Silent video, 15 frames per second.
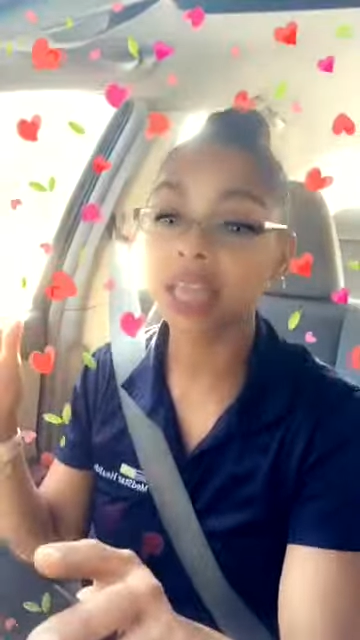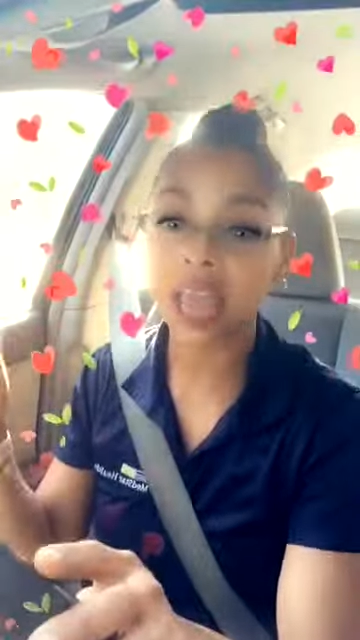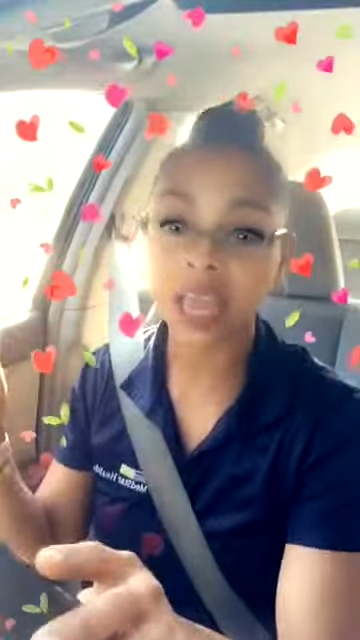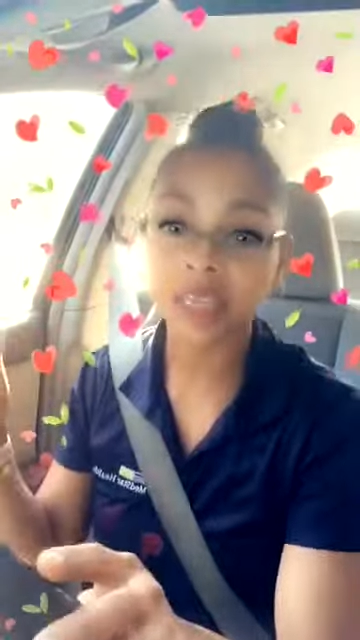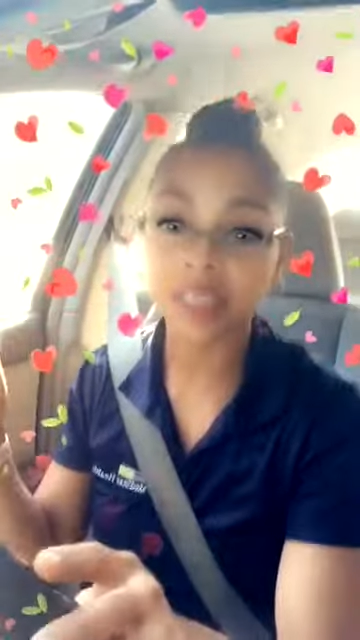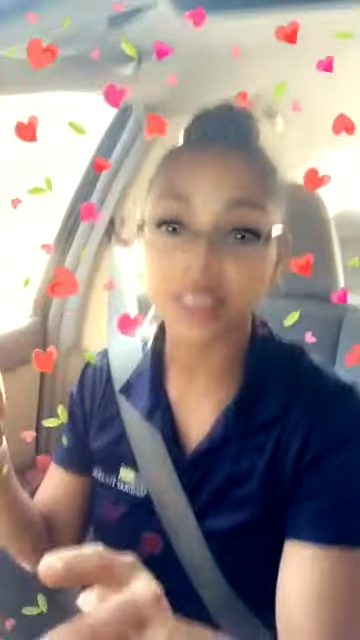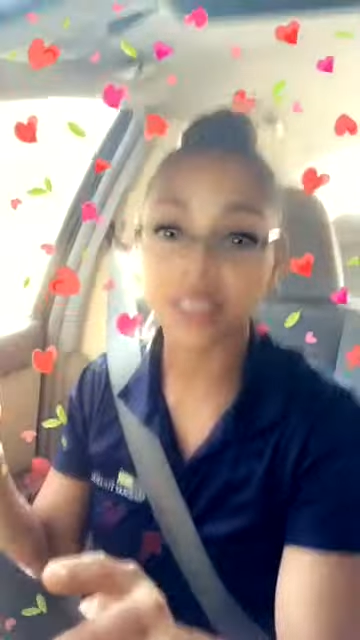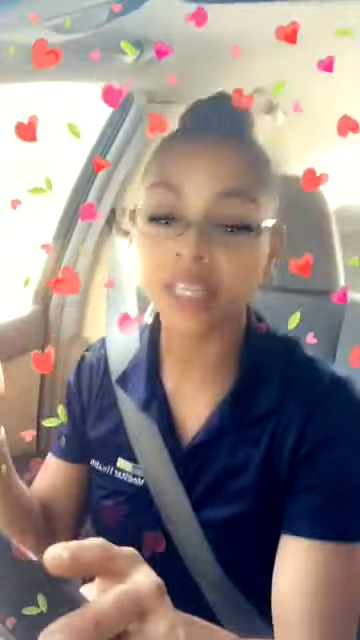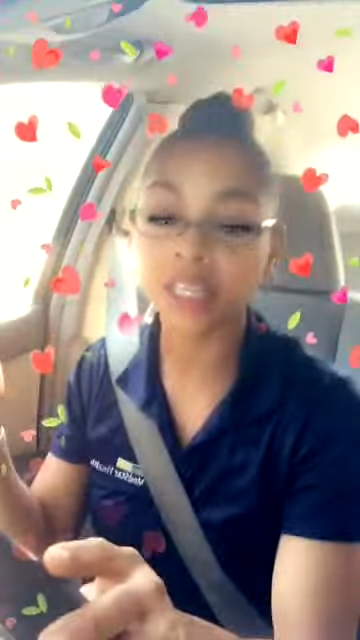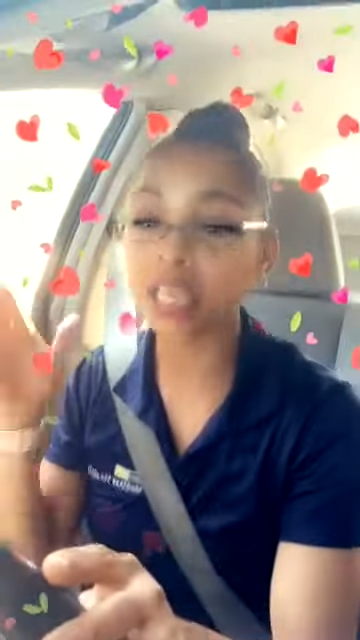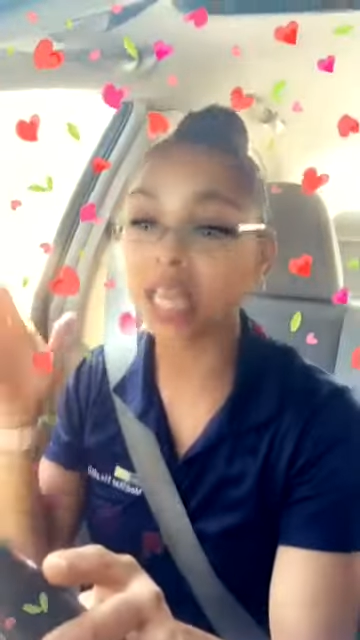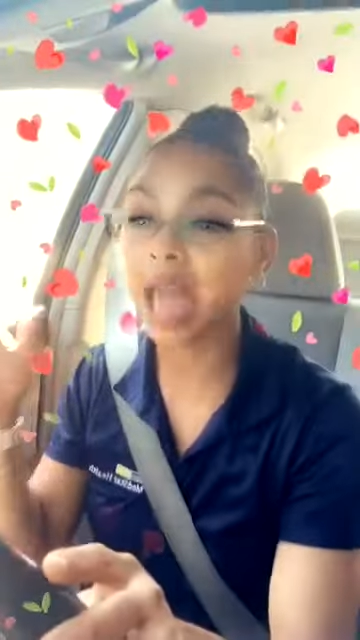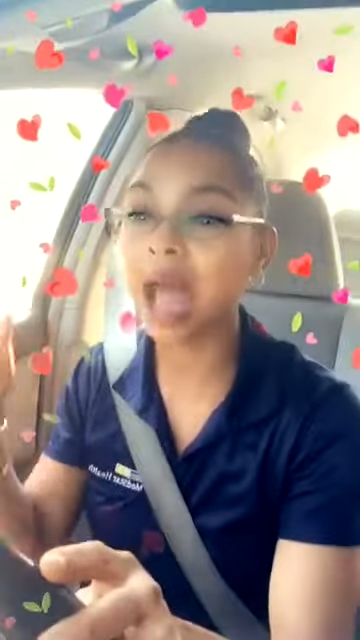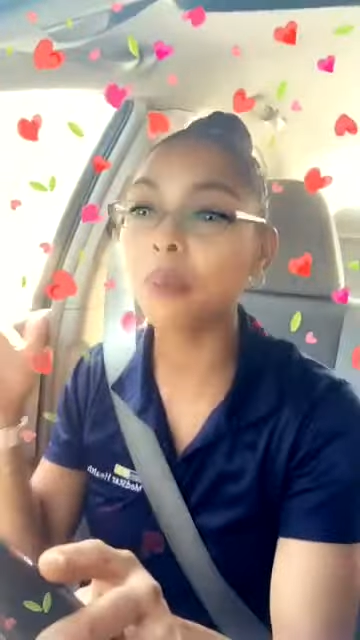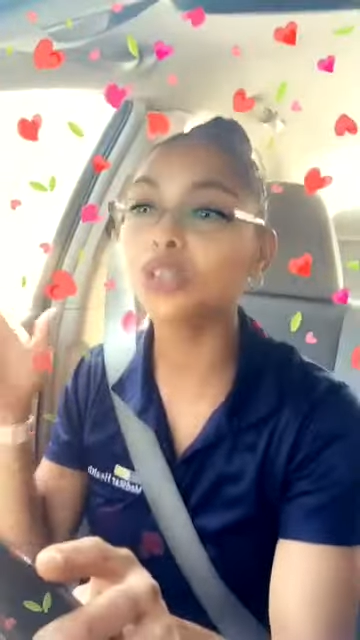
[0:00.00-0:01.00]
case
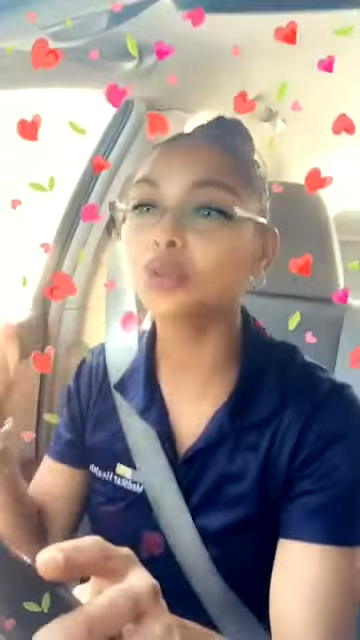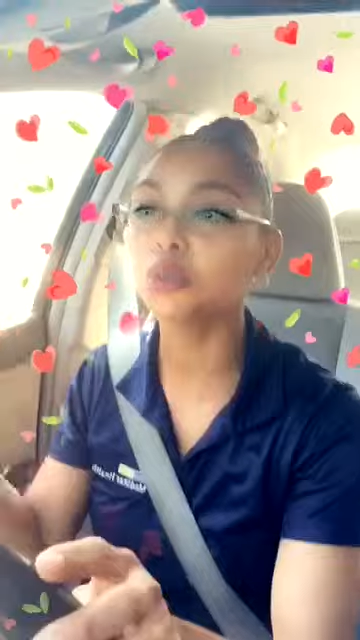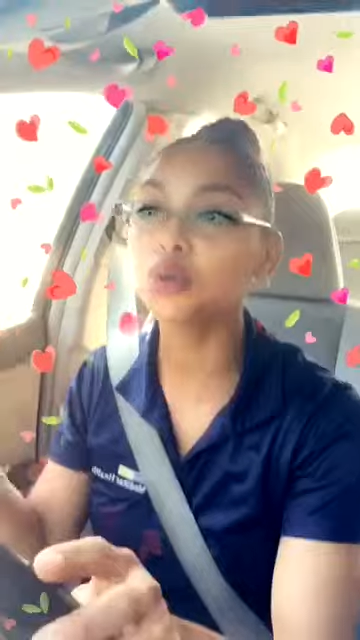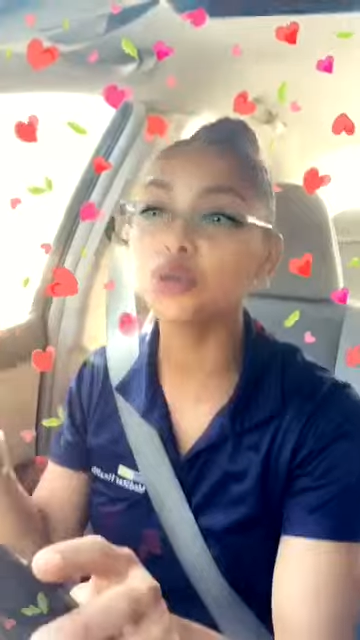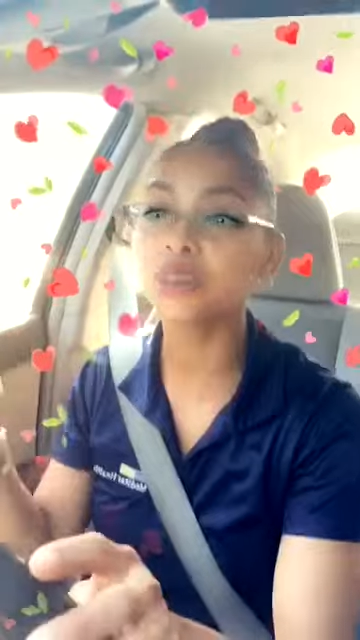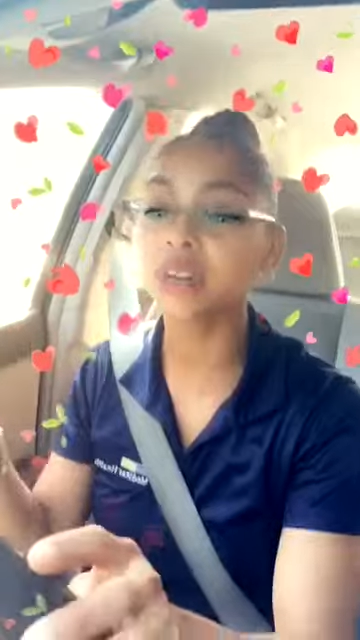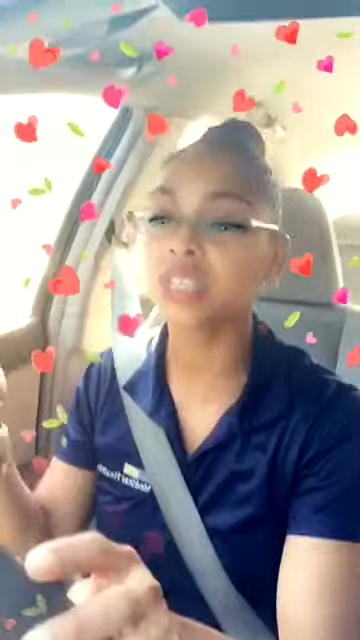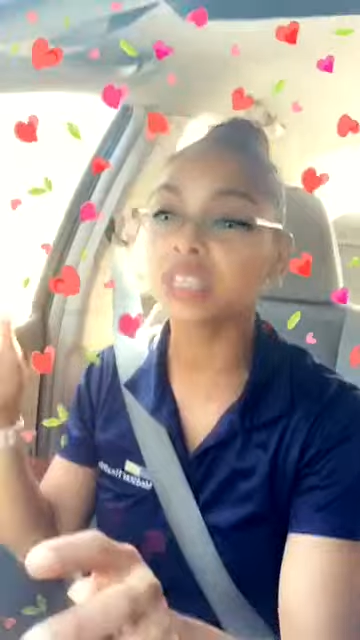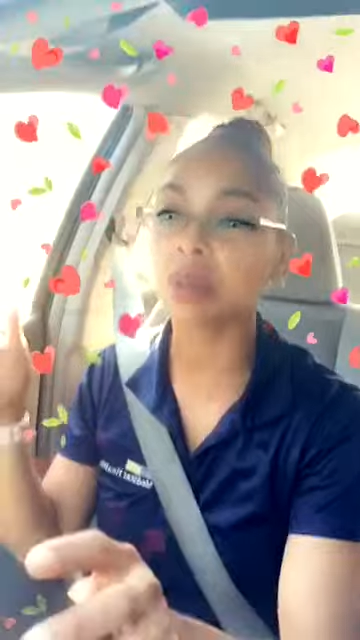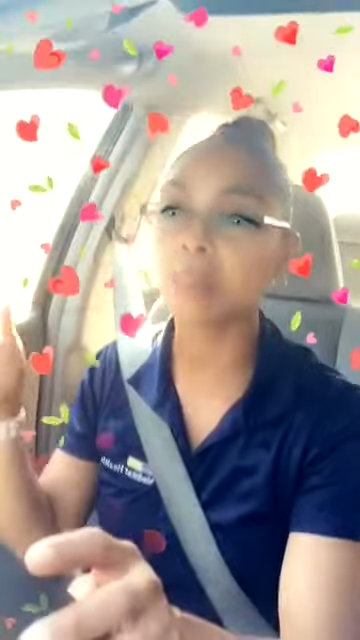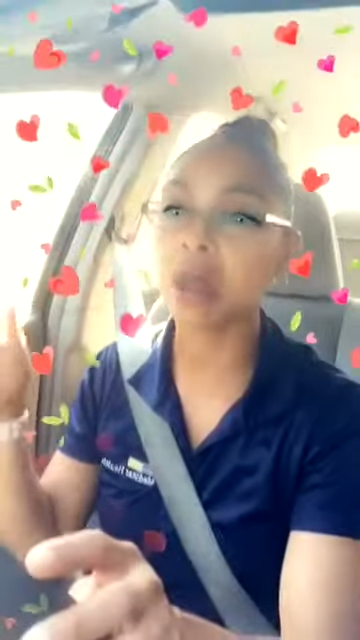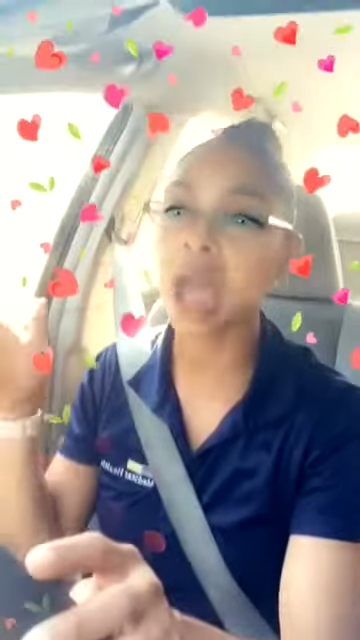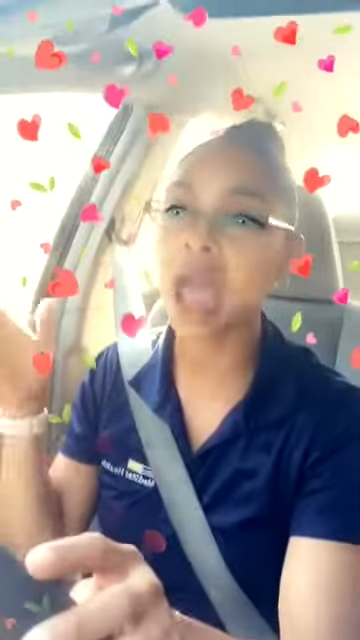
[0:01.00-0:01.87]
until I was moving into my